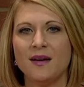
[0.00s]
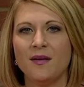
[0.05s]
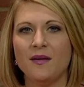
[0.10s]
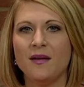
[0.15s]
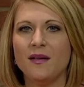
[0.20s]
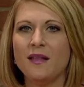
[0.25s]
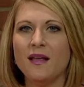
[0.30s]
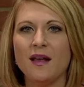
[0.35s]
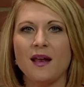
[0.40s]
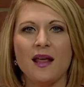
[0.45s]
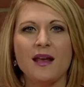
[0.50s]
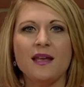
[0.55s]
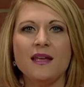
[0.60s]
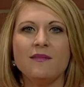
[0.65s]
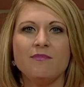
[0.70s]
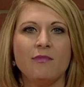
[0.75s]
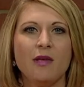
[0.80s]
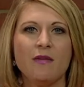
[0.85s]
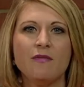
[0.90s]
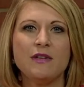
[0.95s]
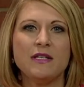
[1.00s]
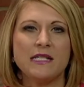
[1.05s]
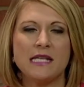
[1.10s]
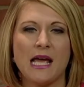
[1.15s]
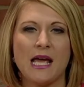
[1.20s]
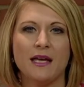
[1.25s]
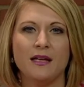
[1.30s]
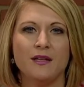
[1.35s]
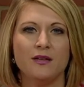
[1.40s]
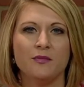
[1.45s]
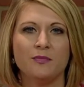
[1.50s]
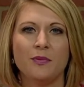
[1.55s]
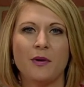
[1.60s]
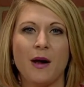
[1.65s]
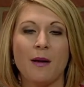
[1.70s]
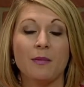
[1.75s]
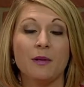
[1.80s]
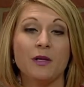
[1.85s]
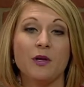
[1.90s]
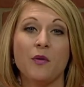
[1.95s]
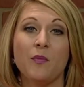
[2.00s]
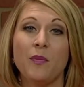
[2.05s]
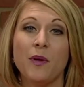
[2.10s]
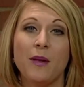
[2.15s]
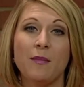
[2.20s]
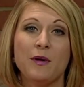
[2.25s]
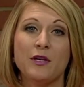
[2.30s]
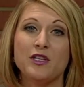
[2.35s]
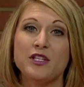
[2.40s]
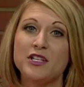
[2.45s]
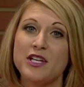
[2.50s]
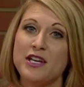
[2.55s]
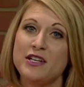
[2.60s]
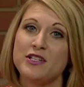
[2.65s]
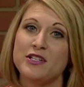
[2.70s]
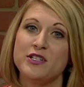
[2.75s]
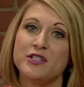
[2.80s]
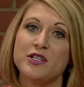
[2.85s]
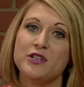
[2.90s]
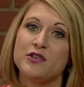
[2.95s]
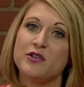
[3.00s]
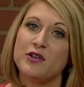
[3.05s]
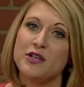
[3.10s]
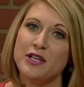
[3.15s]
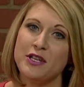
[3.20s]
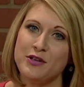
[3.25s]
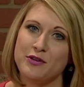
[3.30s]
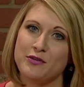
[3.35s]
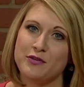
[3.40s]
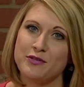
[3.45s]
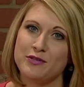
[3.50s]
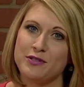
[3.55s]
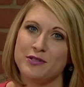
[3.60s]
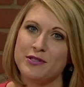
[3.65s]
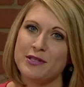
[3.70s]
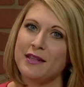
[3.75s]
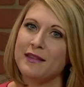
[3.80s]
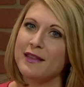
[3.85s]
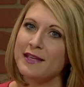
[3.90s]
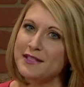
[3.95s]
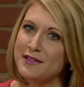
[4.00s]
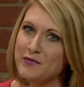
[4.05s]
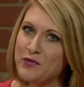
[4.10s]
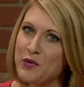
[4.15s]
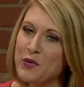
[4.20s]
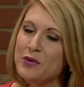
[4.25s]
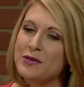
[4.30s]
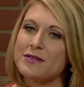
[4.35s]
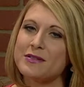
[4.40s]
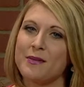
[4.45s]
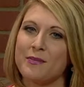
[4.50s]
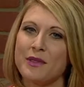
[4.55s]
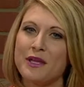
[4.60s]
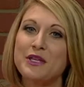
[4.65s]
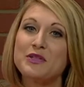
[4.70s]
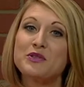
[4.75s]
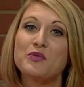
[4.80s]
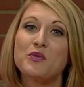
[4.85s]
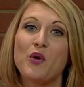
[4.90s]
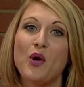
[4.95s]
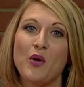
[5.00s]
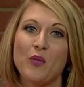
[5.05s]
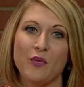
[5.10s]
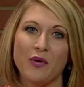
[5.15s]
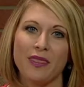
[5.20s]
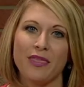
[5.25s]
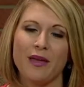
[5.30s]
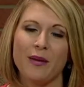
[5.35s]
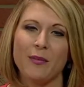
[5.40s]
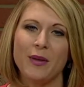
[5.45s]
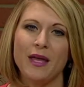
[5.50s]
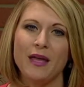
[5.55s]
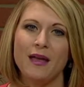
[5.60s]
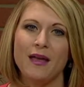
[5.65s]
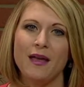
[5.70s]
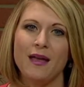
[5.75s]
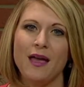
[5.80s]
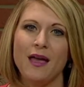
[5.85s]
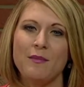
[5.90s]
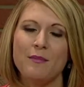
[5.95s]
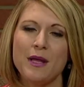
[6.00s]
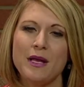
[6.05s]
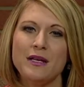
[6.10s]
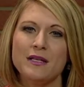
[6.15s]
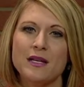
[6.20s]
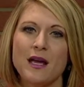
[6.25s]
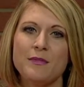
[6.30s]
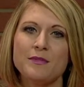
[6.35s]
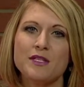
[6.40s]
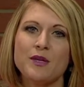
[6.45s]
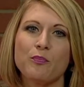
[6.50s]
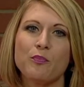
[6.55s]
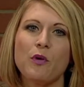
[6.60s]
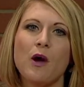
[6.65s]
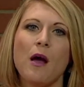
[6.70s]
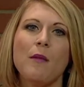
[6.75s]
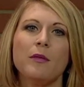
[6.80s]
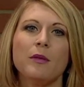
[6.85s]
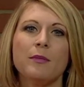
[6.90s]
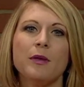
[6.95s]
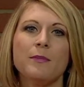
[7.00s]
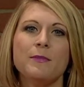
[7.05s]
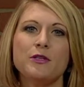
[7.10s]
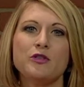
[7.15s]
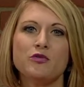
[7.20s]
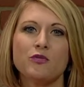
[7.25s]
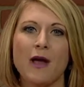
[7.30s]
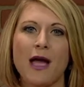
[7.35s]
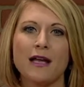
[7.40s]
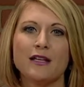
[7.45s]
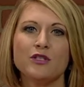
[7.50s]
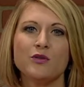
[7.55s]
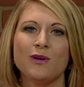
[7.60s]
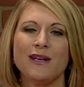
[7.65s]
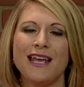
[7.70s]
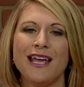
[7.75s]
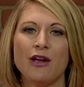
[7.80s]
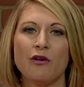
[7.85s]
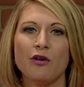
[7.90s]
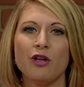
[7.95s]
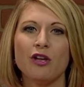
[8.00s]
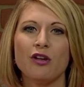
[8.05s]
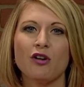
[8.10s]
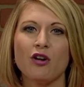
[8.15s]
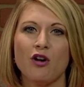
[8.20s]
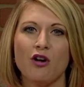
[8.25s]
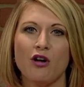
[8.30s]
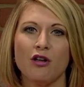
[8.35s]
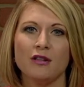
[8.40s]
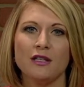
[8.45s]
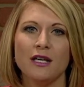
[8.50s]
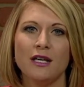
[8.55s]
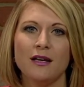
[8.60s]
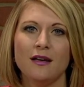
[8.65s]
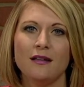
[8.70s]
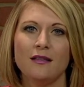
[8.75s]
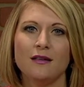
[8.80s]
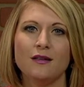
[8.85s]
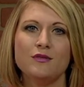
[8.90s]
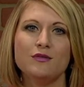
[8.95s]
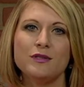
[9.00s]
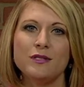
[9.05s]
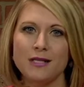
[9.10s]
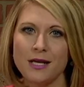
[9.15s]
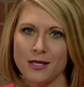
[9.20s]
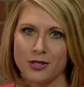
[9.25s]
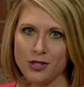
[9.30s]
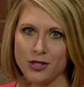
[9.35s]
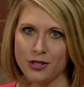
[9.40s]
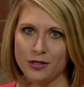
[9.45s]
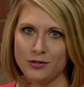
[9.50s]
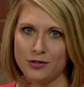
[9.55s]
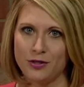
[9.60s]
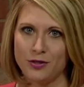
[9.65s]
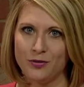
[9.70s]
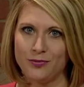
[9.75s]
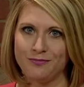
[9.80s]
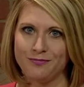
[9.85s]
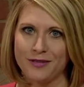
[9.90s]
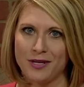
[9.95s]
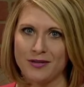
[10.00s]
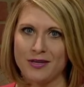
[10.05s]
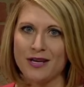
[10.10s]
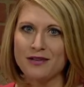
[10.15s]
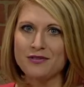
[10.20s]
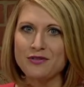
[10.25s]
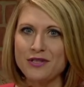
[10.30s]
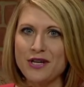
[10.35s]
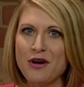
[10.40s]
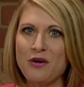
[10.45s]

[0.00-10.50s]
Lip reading: Well, on any given day, you probably don't pay much attention to your ears, unless, of course, something is wrong with them. And many times the problem can be tracked to an area called the eustachian tube. Now, Dr.